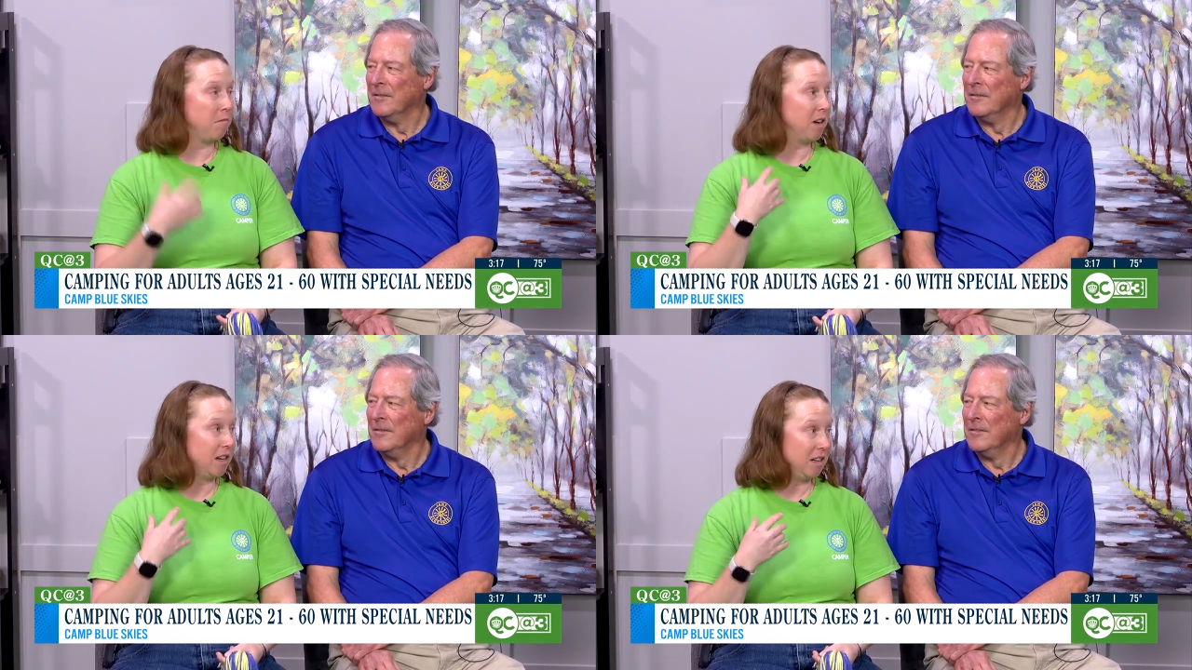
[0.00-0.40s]

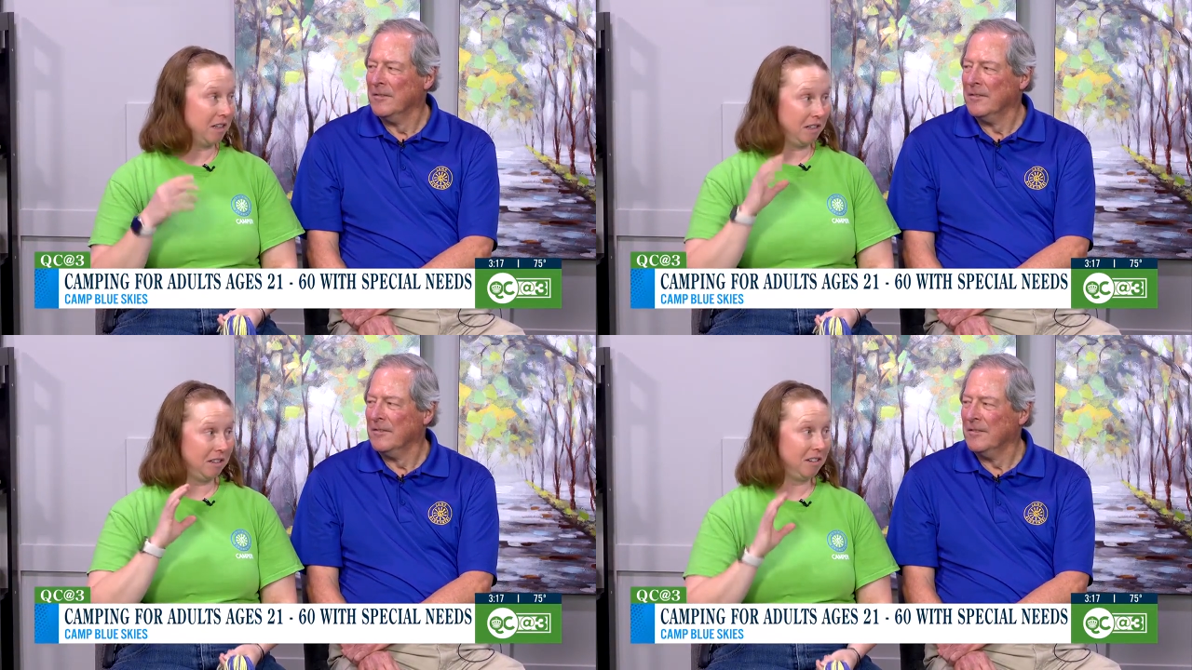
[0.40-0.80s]

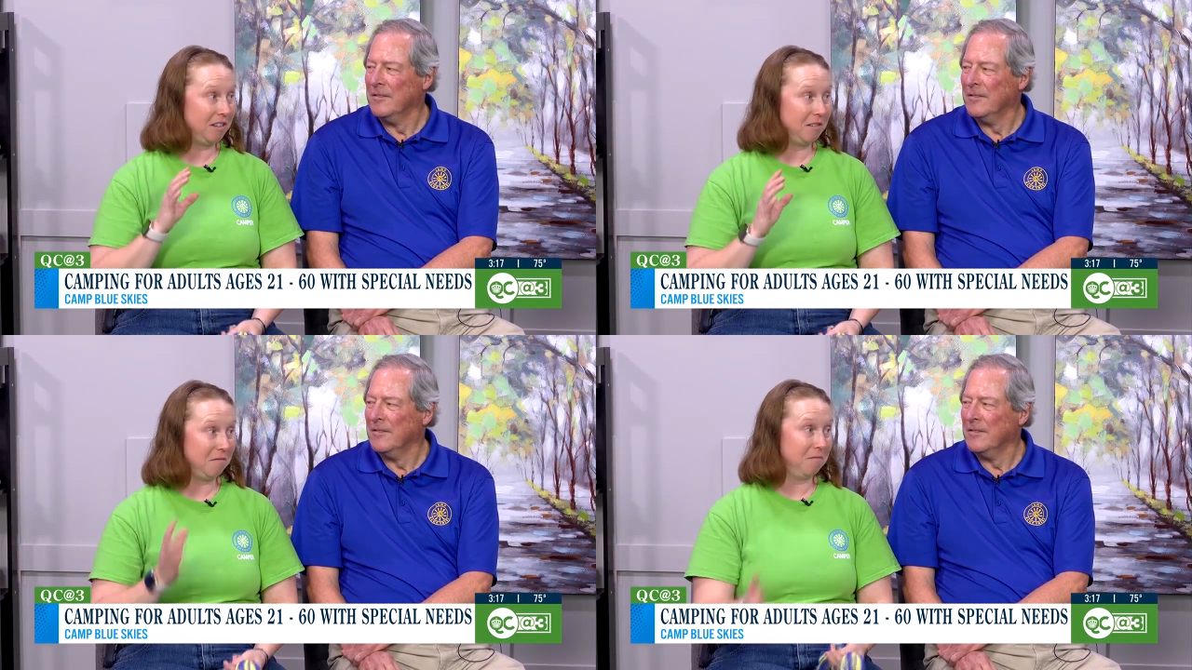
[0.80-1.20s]
Speaker 1: gonna
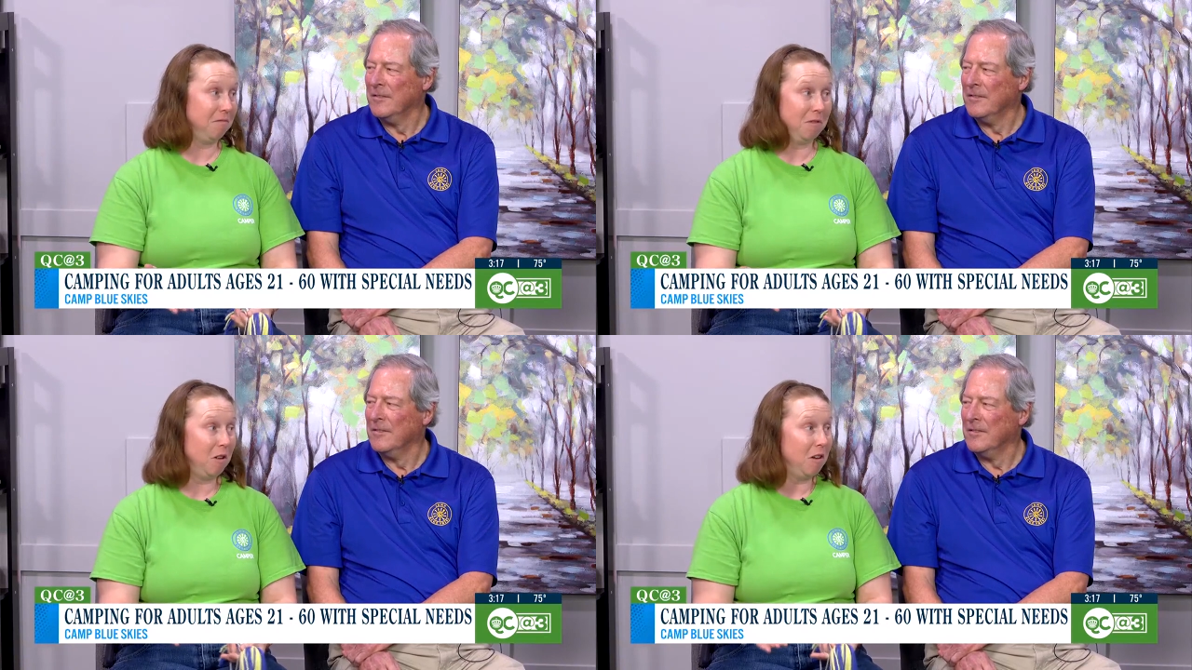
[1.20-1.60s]

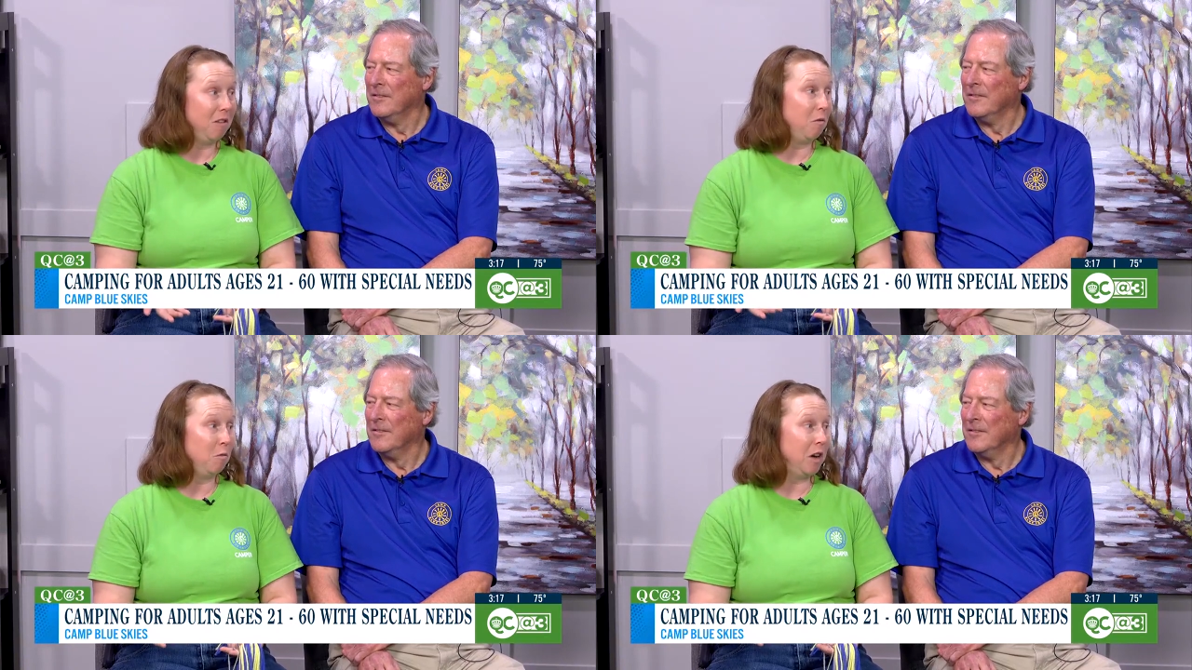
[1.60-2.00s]

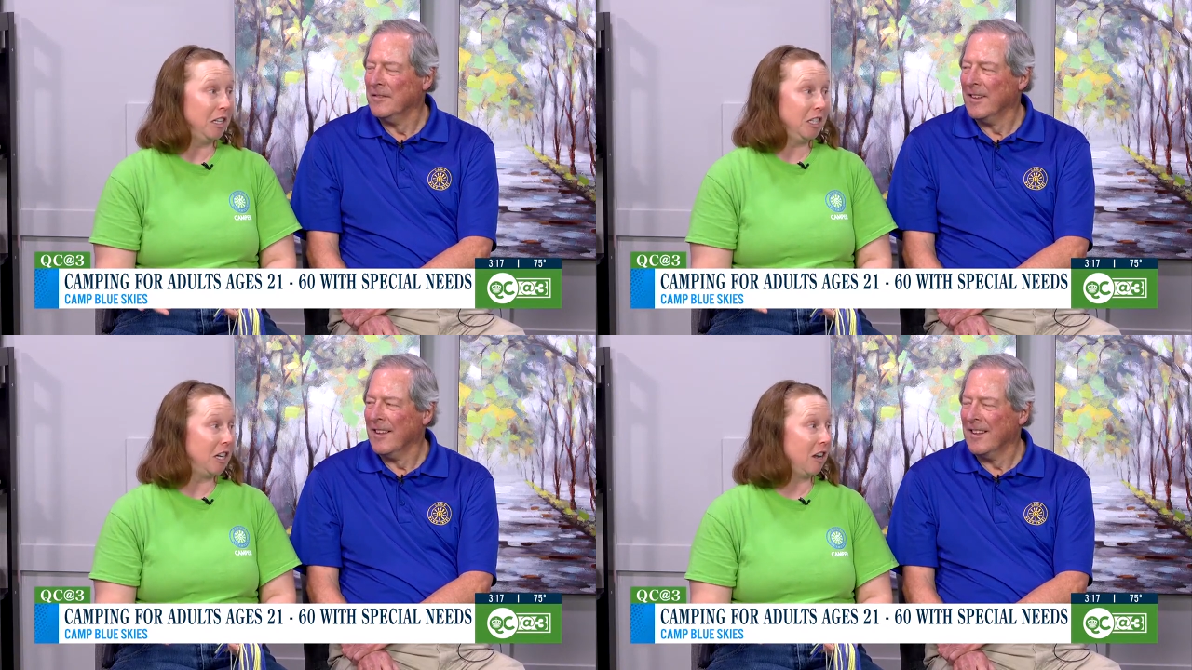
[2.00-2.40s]
what
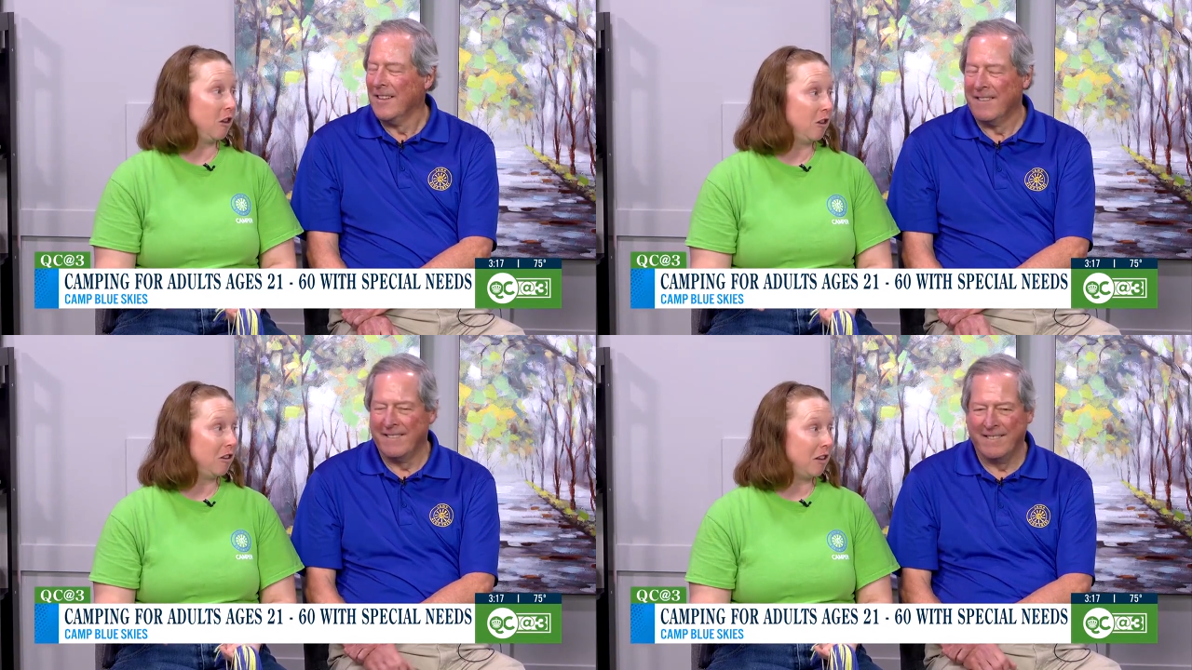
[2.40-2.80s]
it's
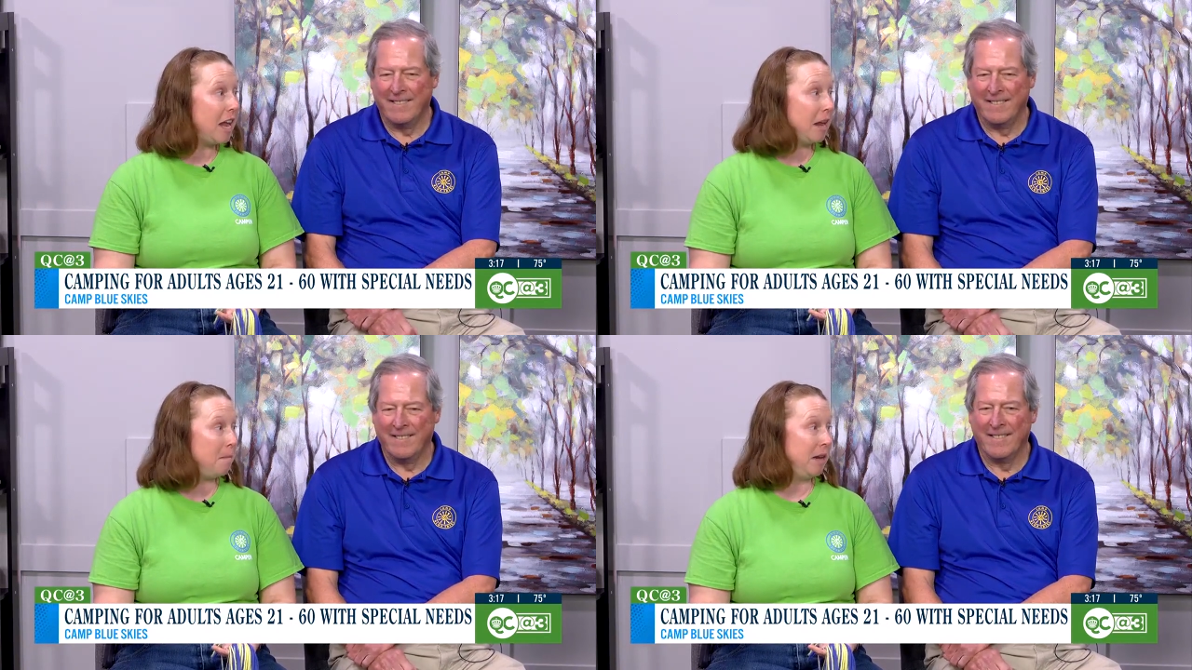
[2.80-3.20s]
gonna
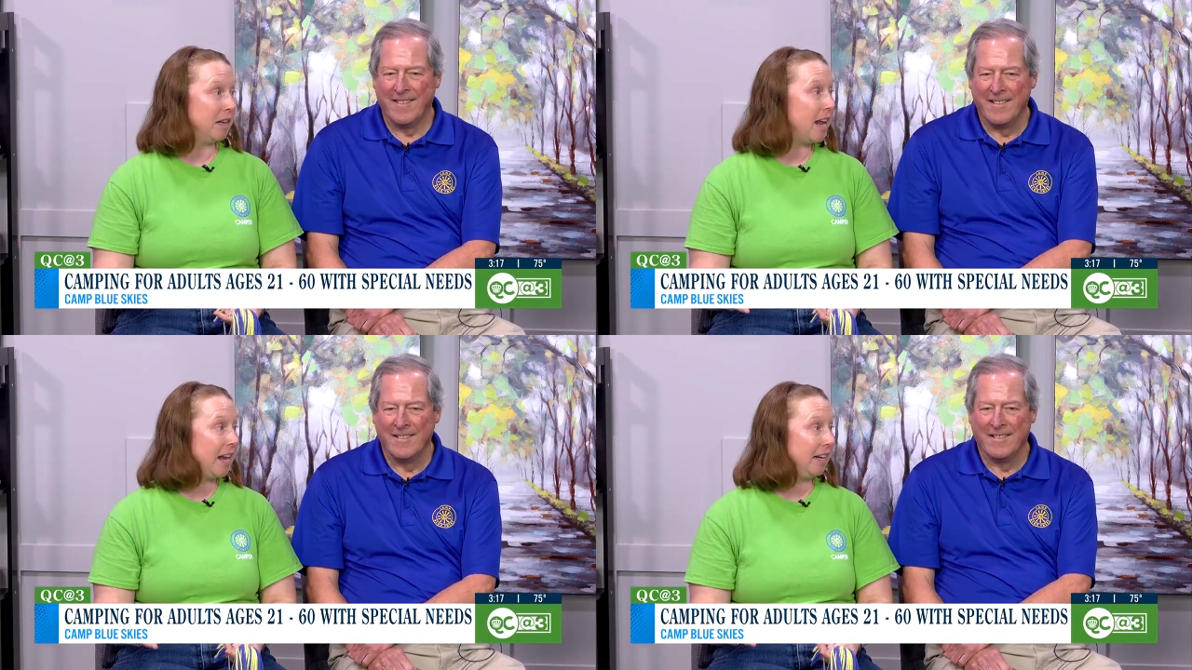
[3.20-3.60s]
like be
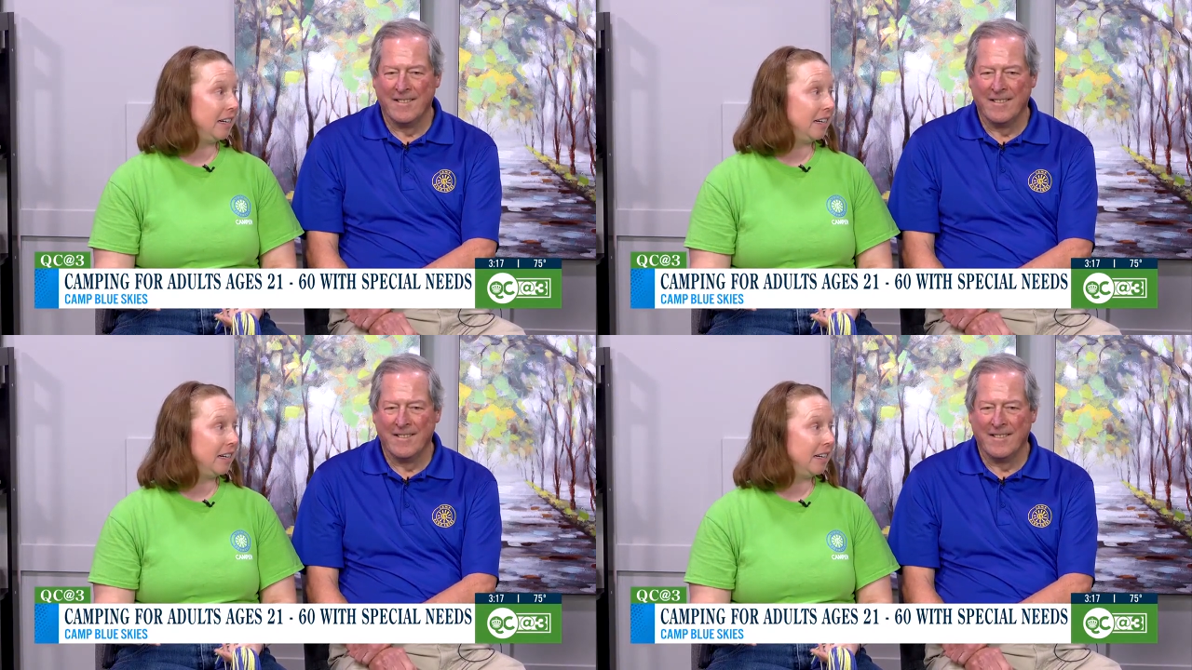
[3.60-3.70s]
like.